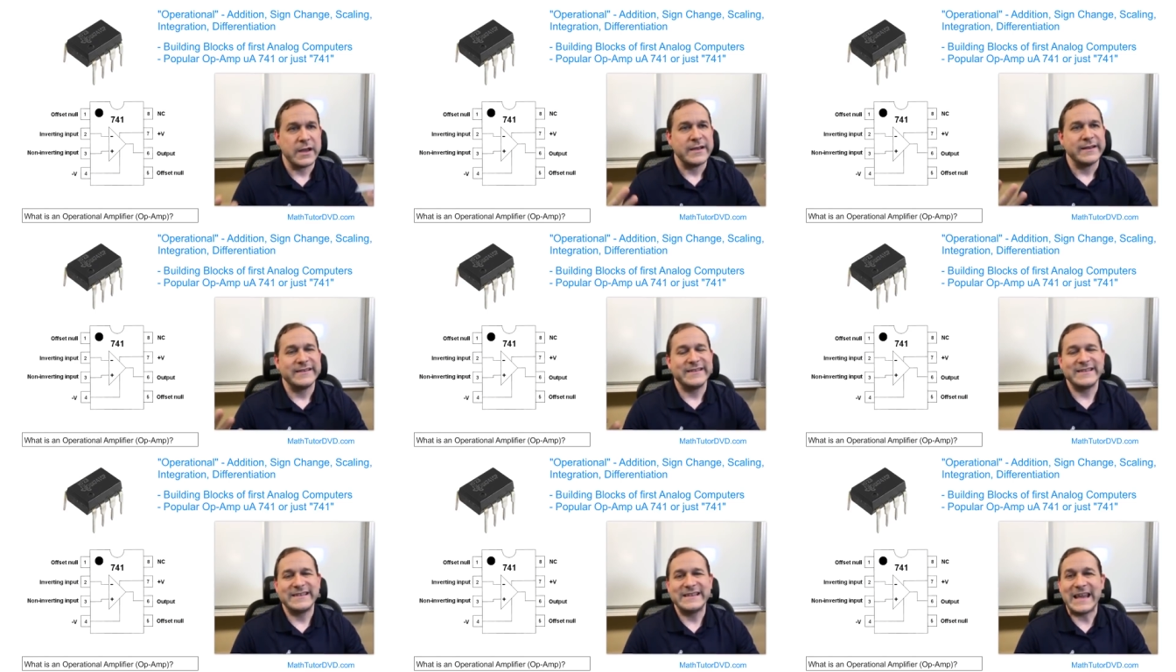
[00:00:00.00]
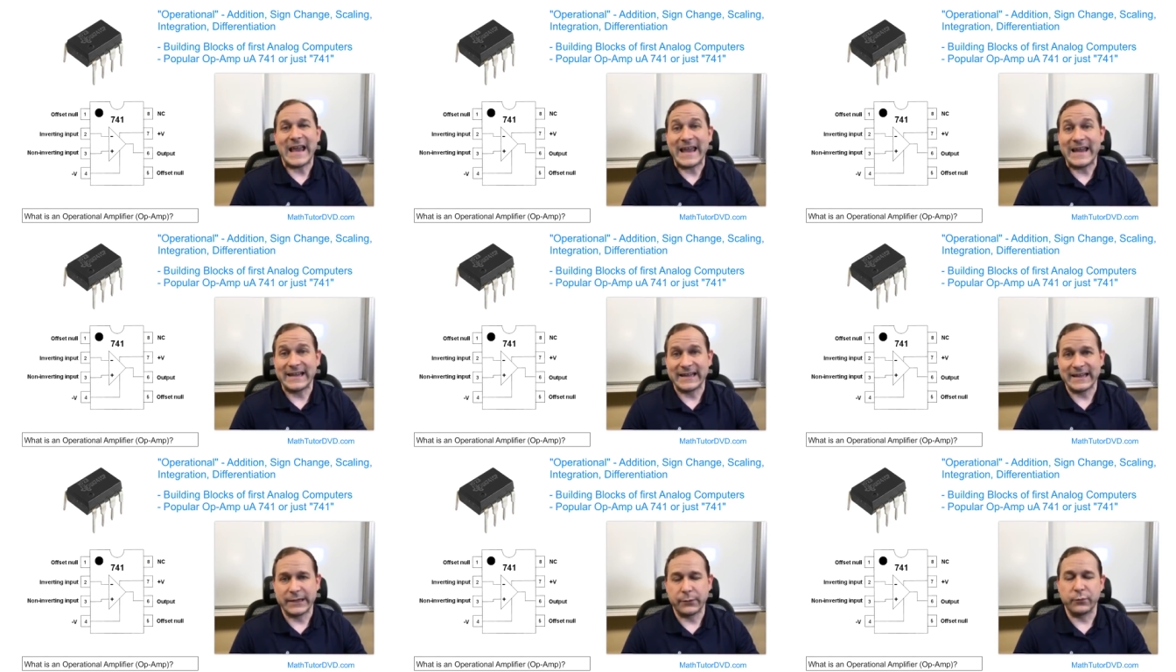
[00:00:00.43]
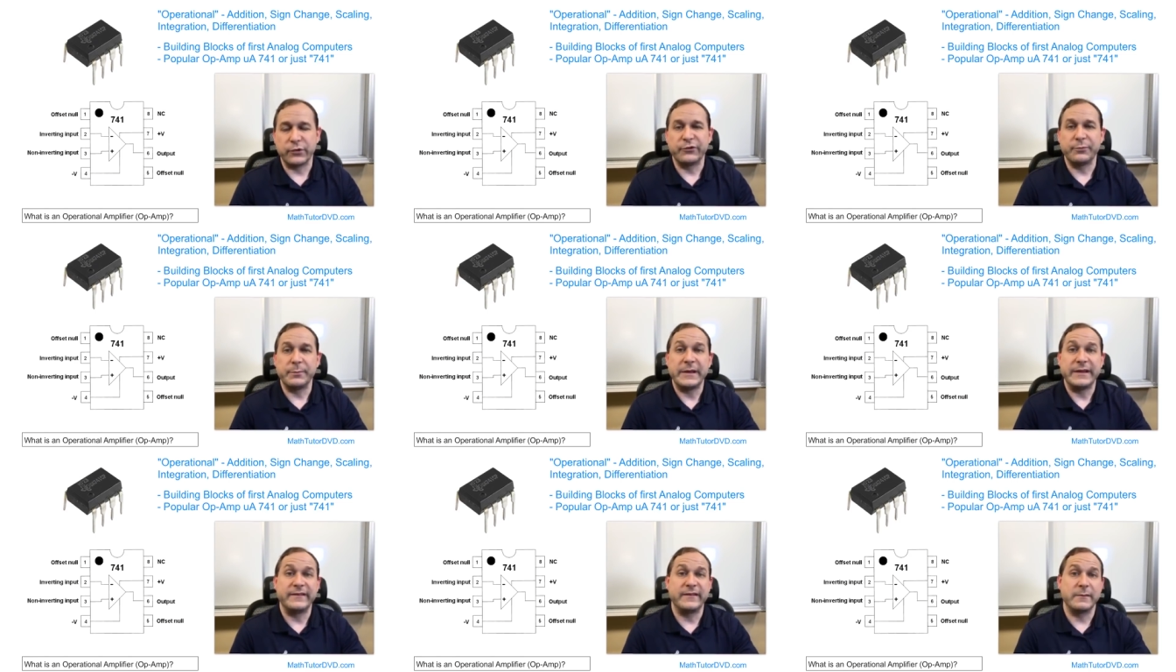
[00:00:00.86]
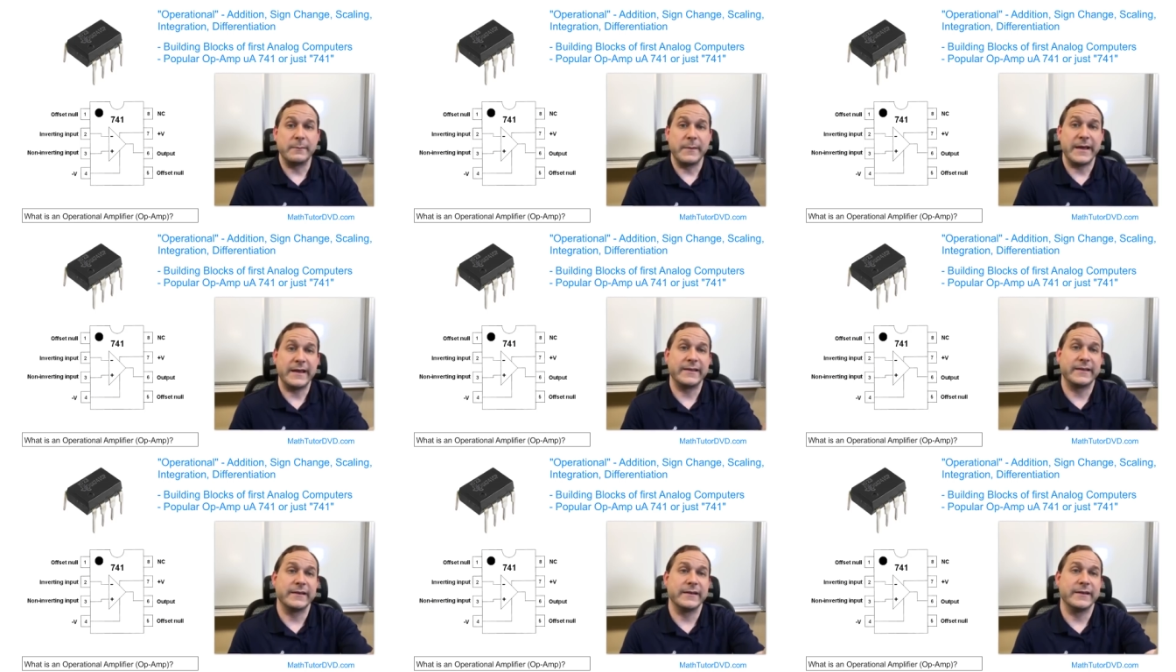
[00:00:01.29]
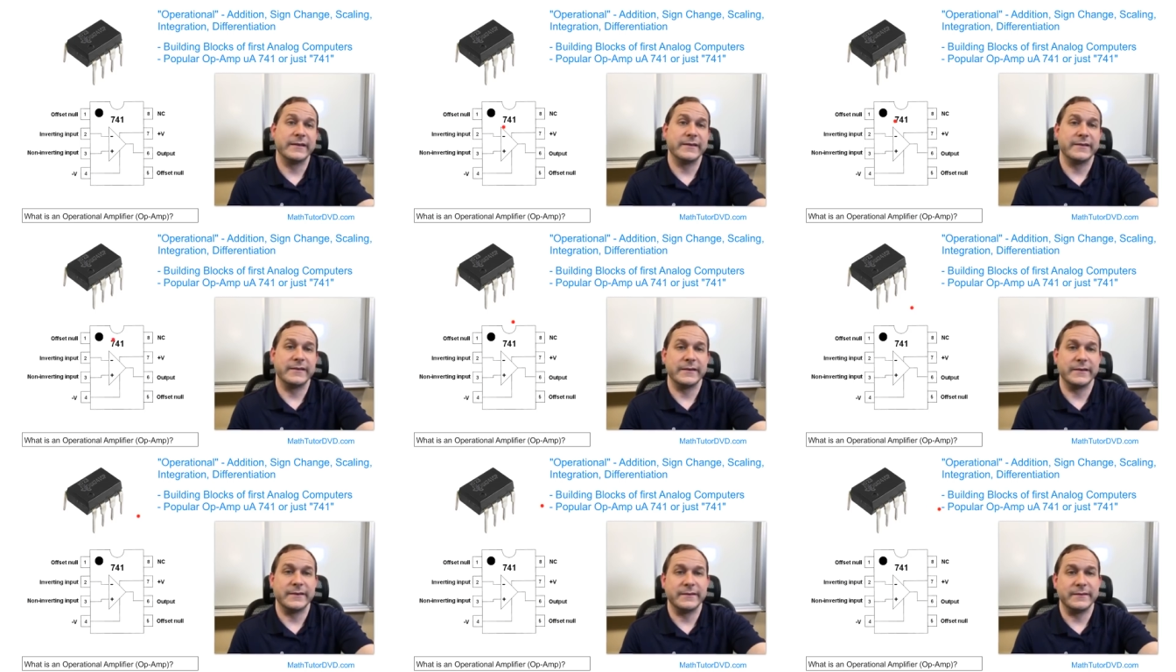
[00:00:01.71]
scaling, which means to make the,
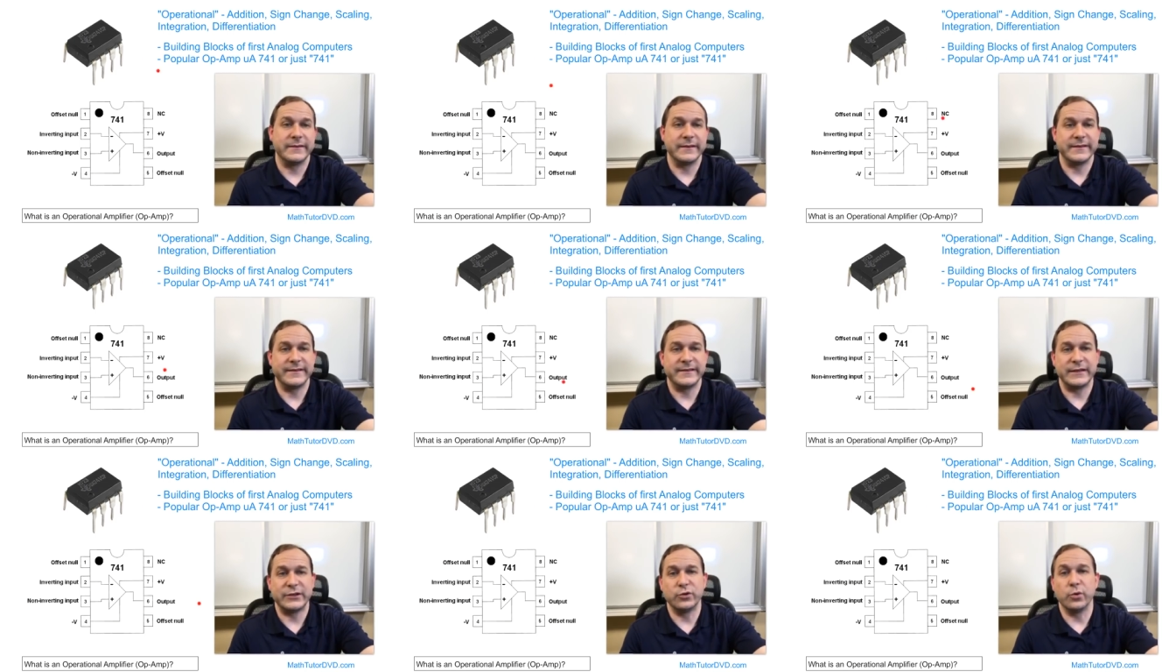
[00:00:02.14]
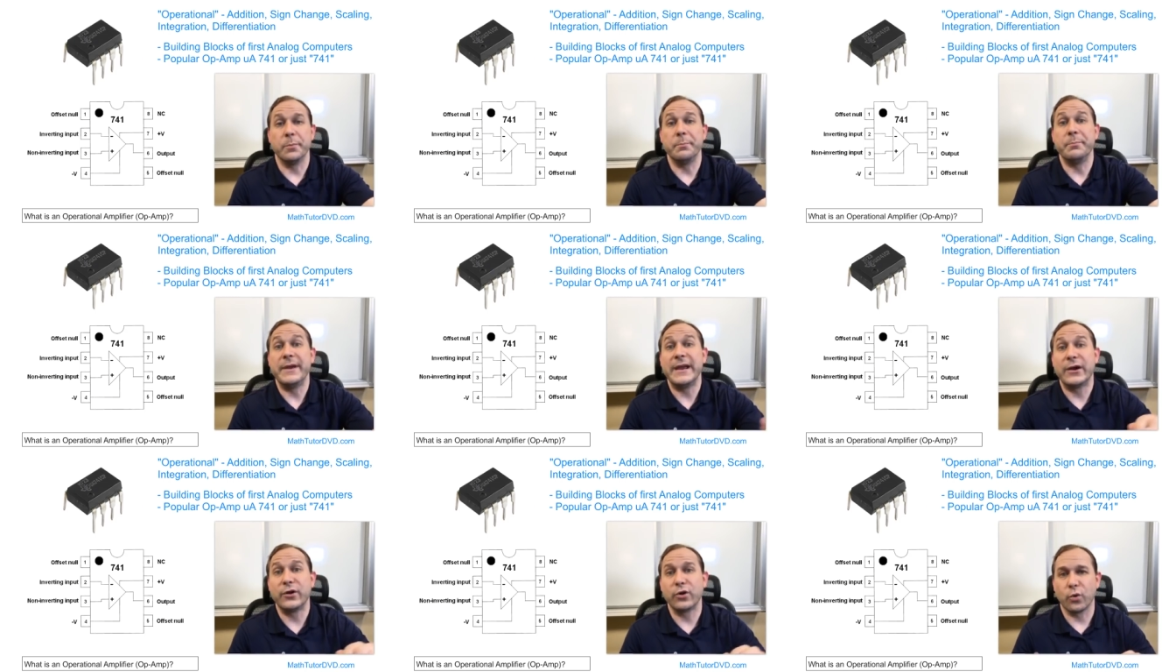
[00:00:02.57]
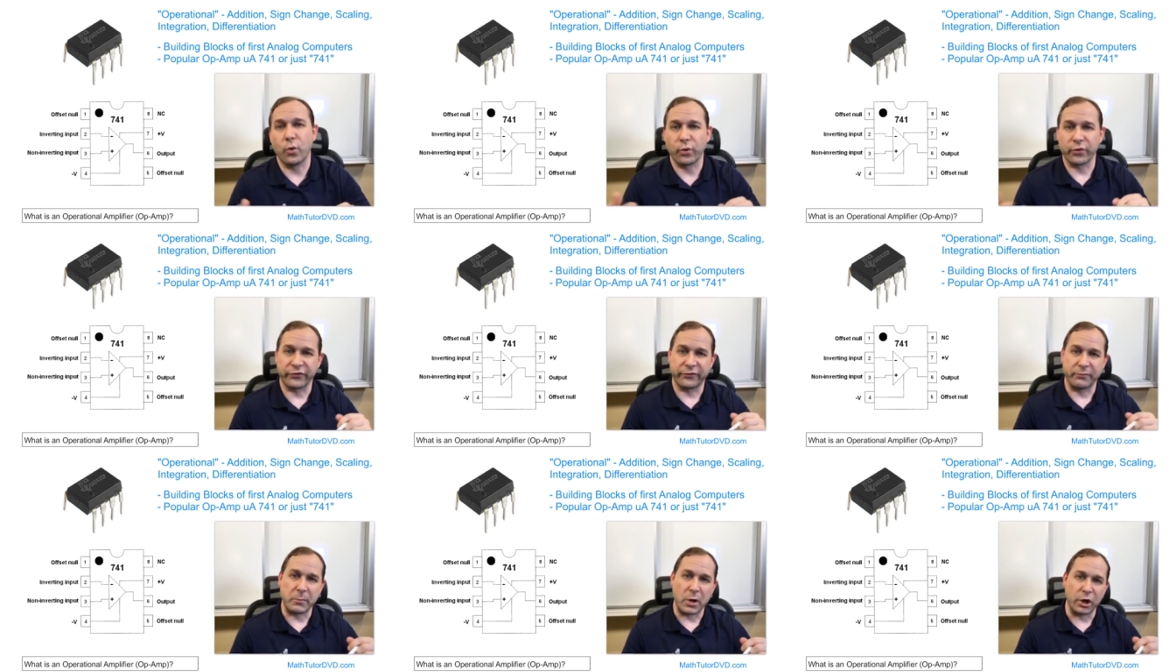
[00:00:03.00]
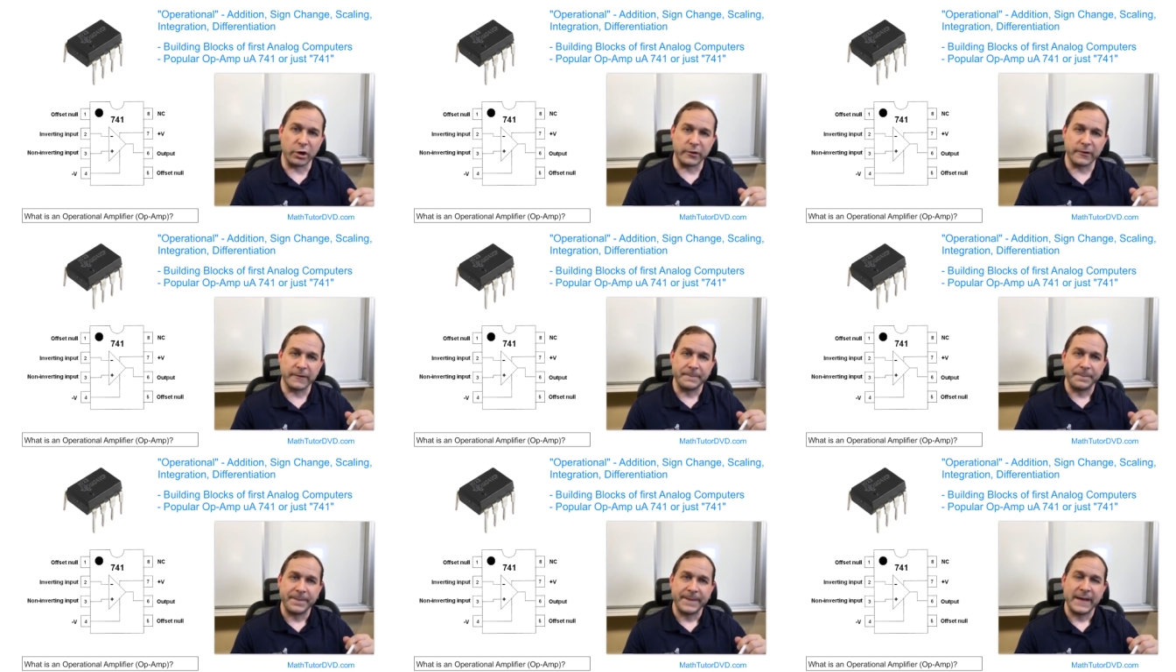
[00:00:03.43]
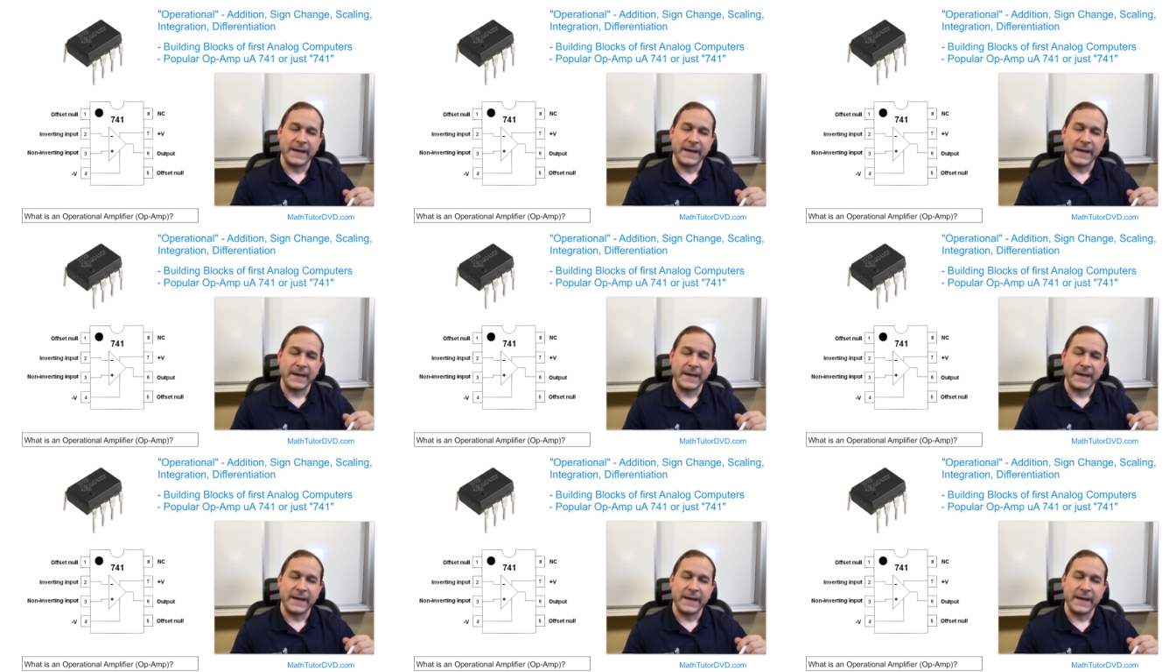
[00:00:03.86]
the, the signal bigger or smaller.